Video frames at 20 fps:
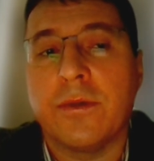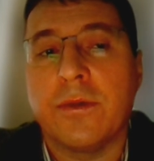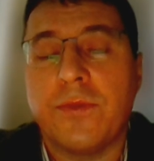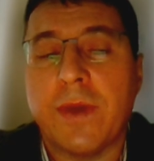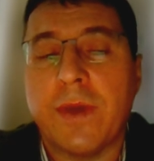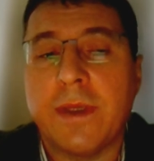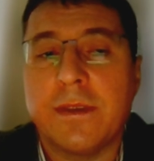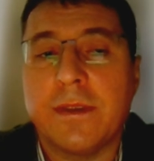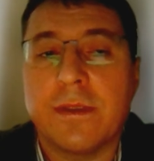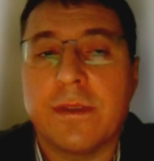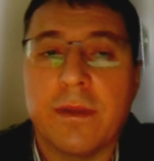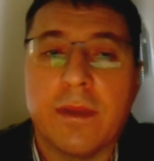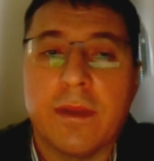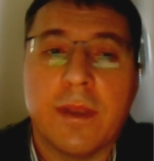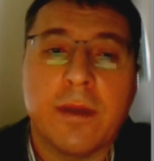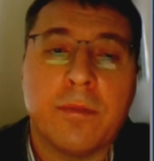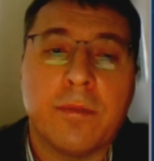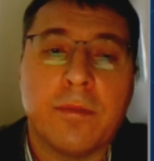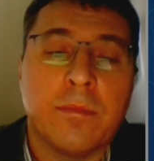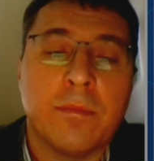facing
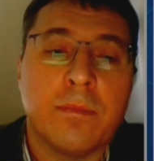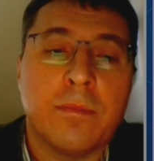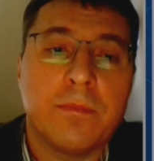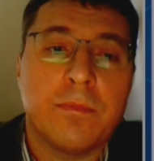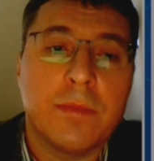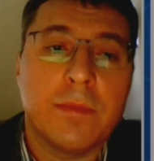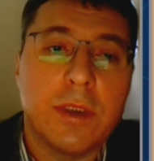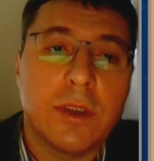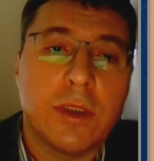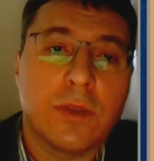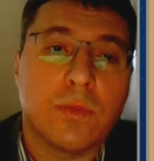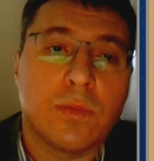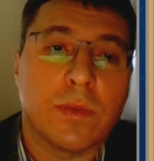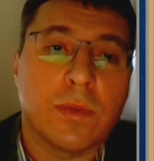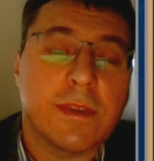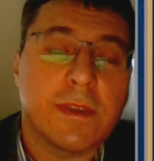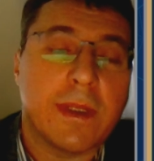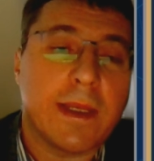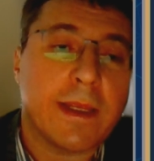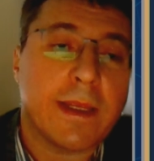them
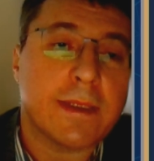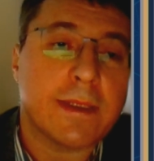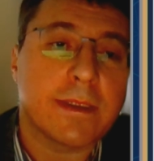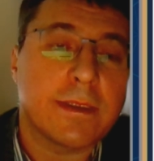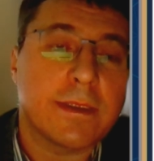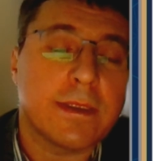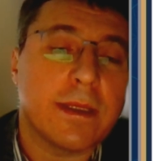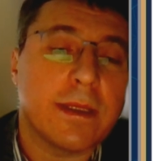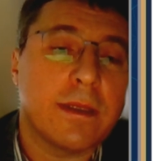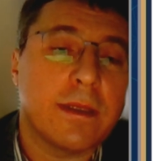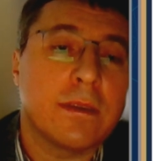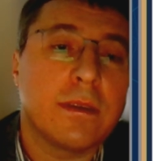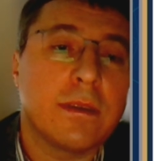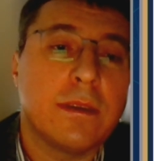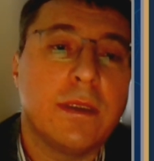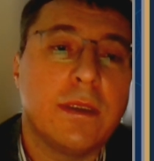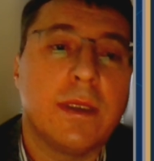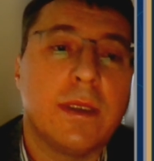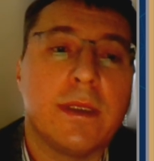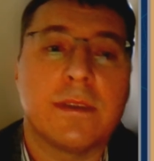towards the less extent.
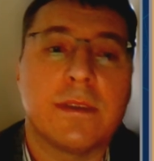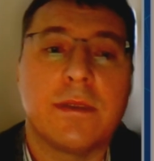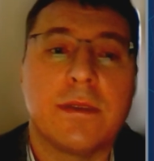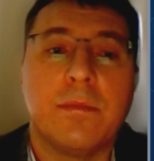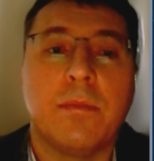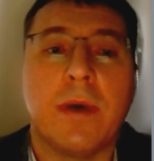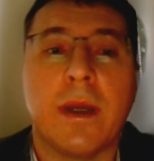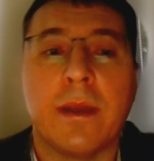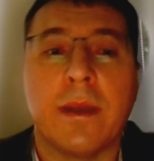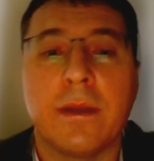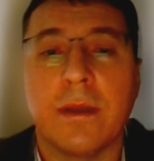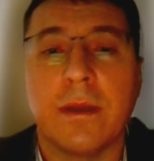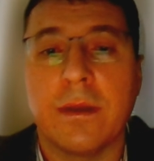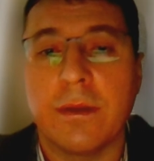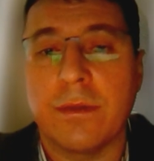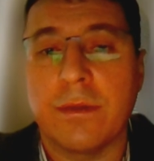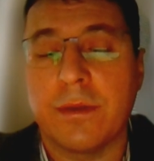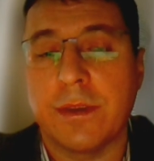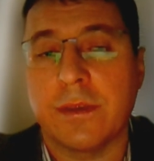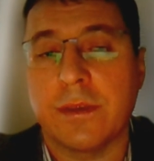As a miner,
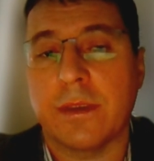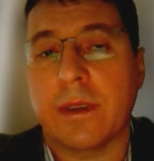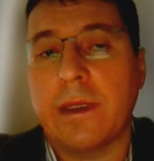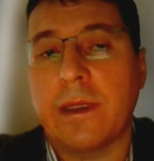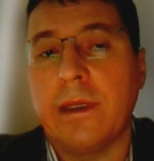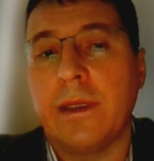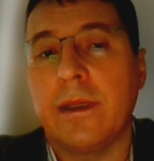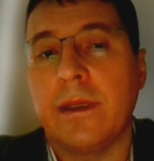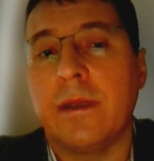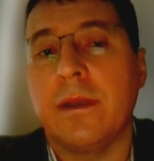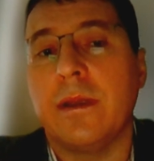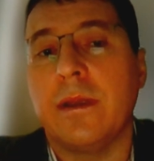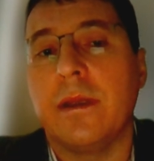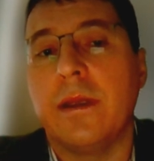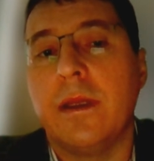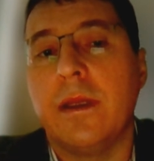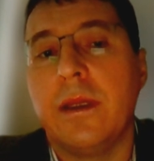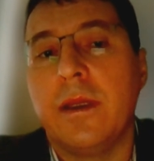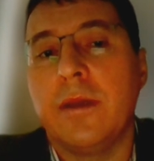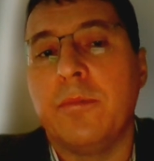there is a clearly
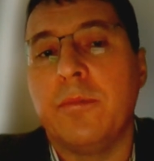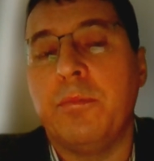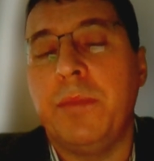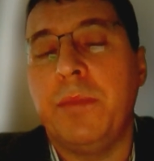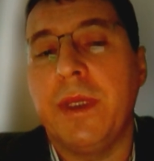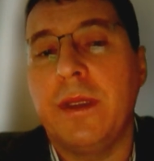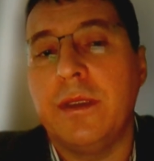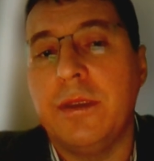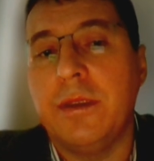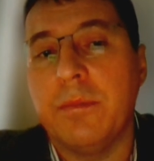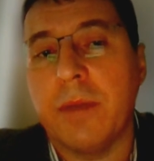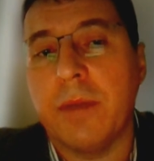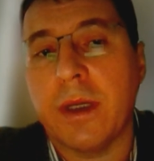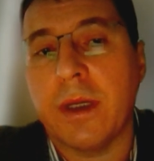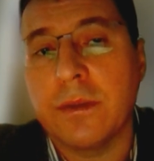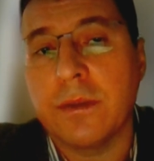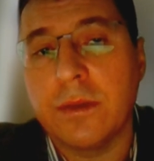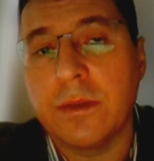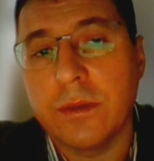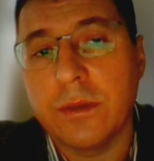bigger
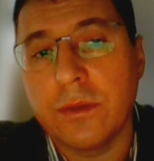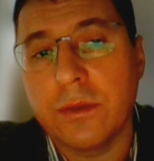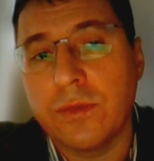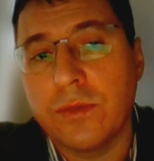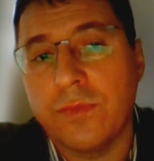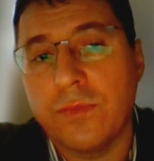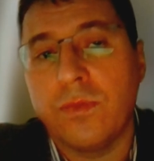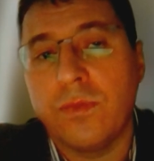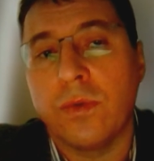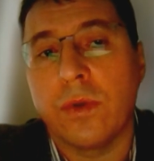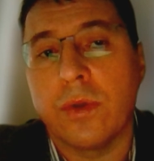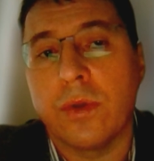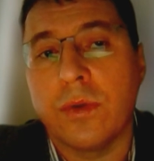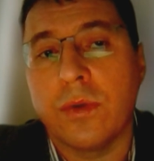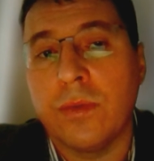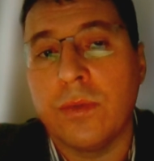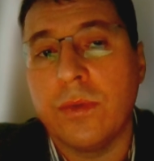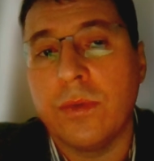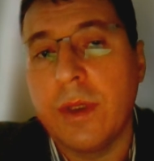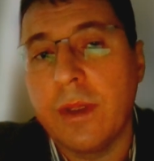demand to
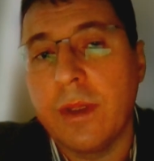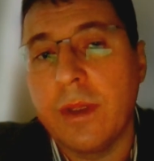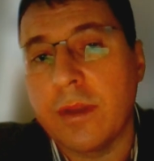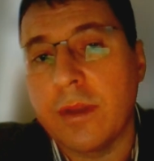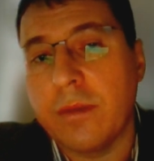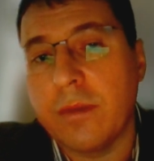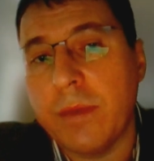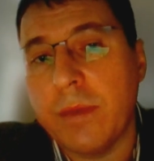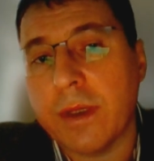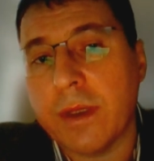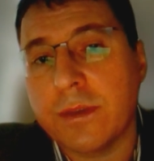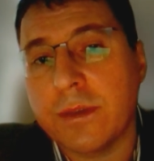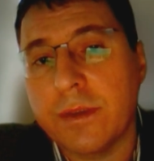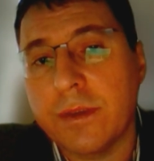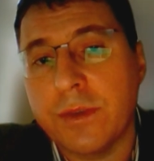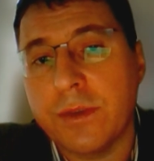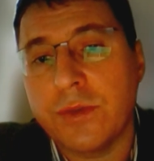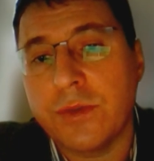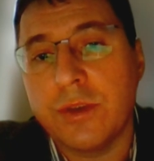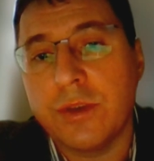follow the best
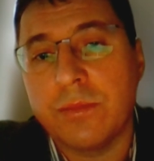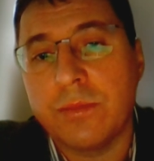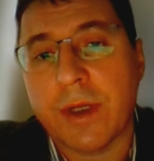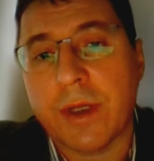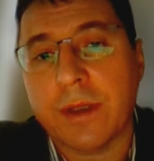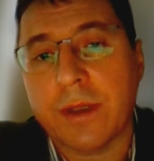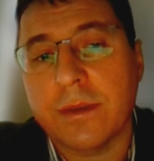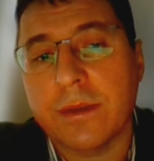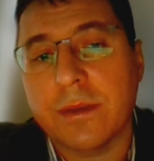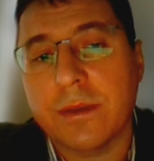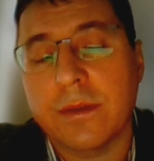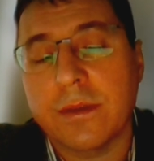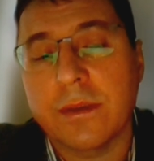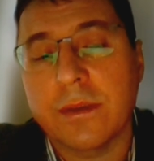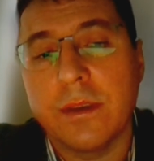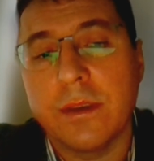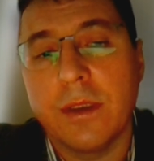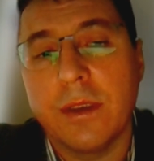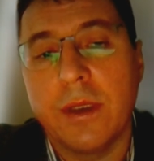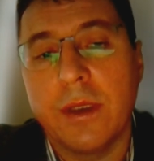ESG practices.
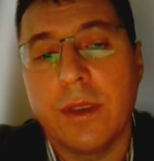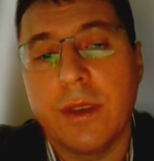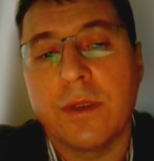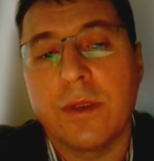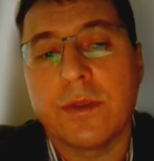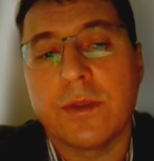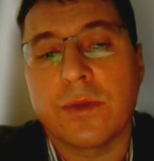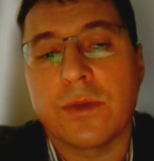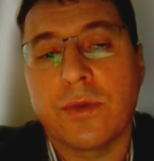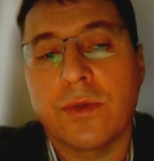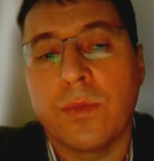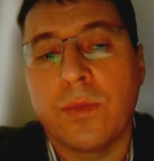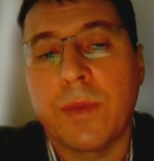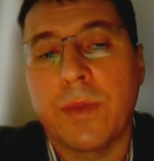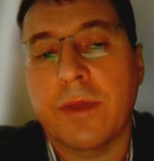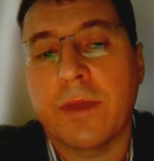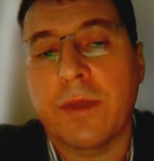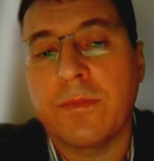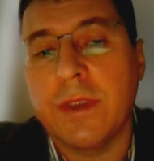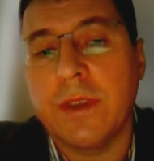So
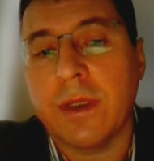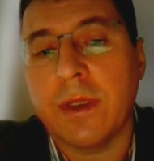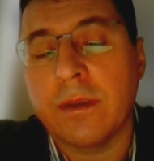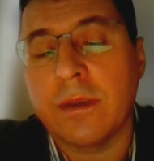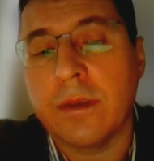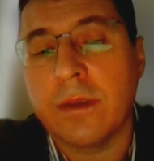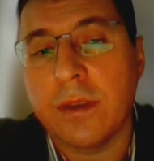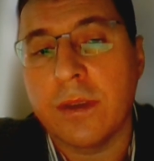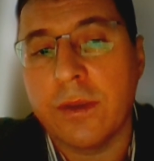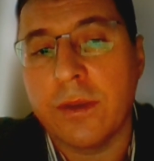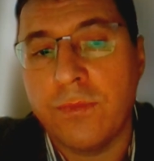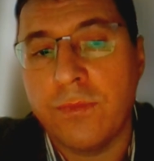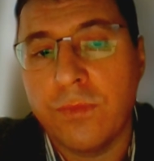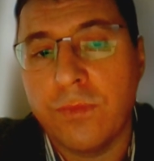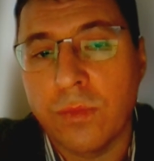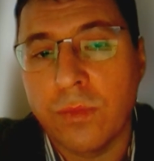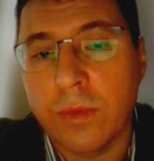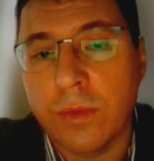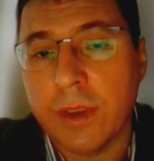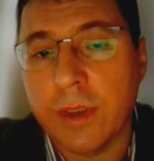we have done a
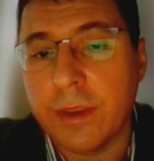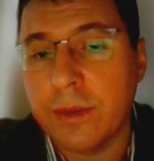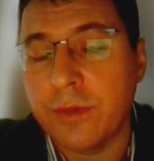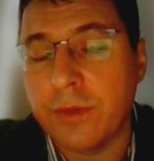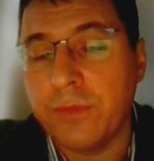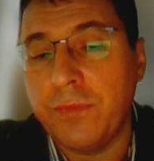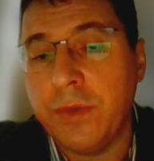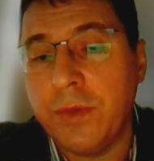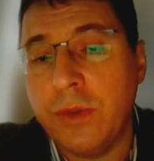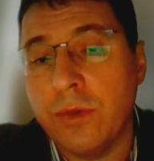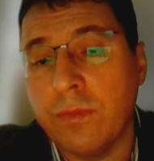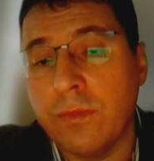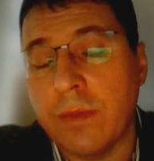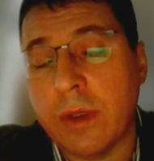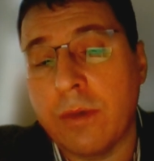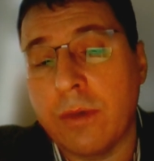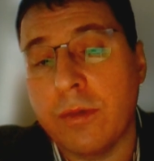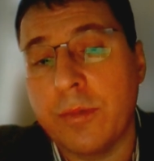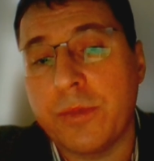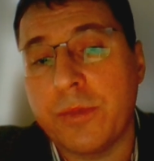full review of
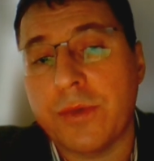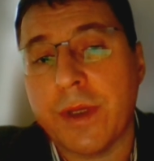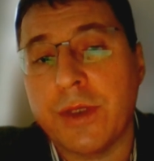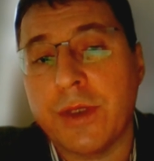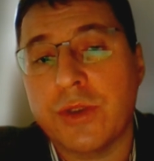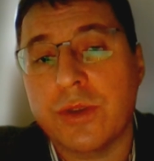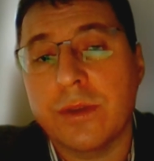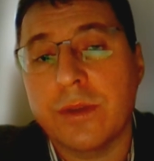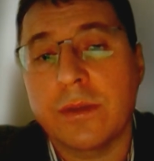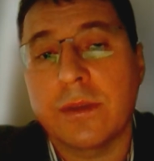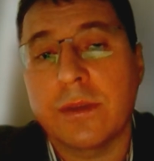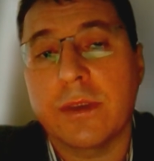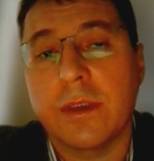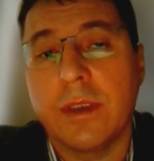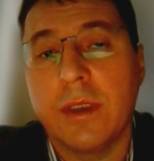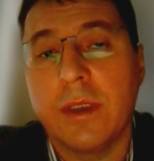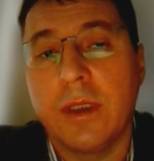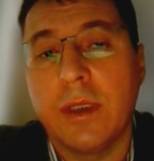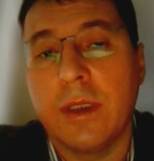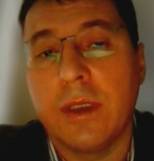our operations
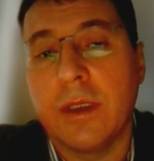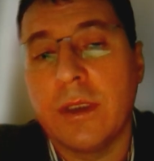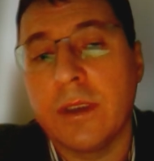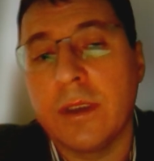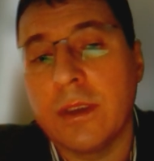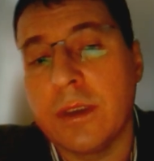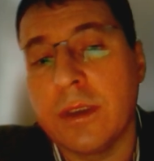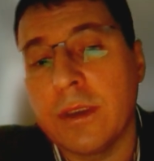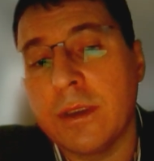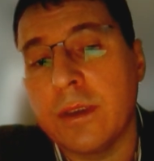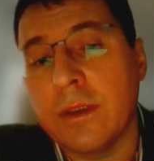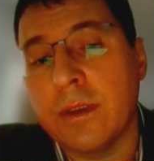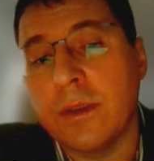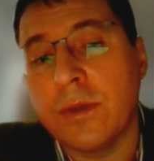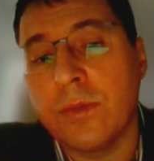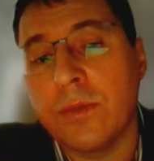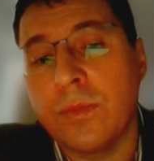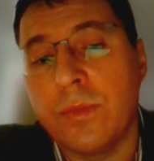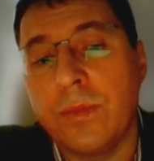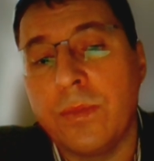
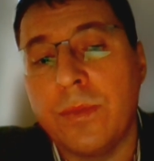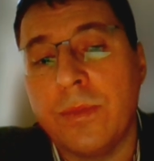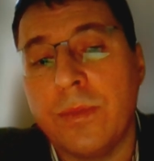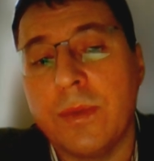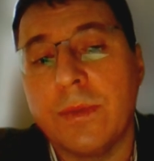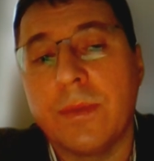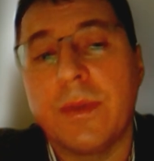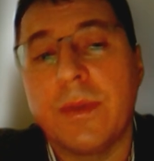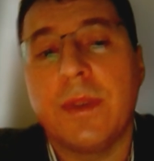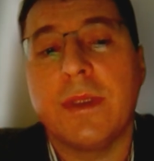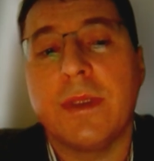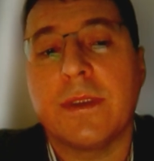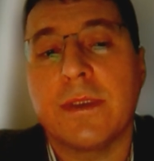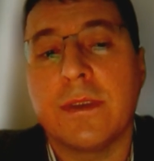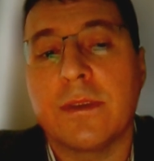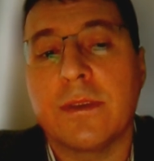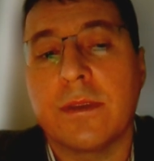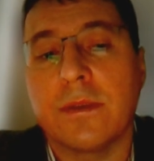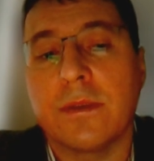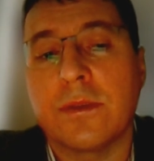with the
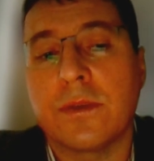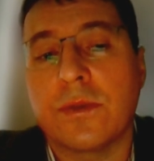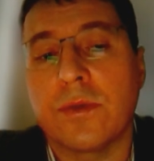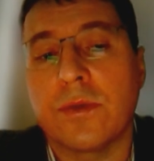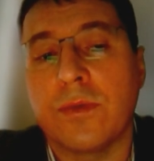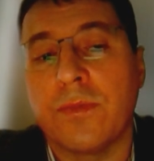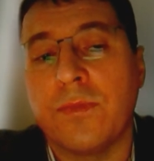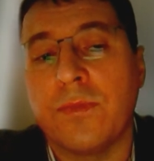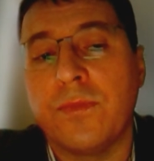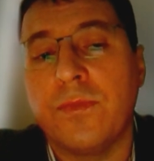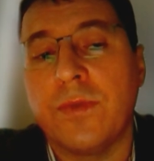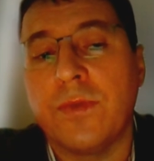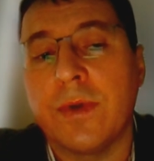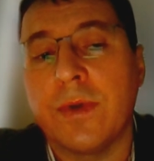assistance of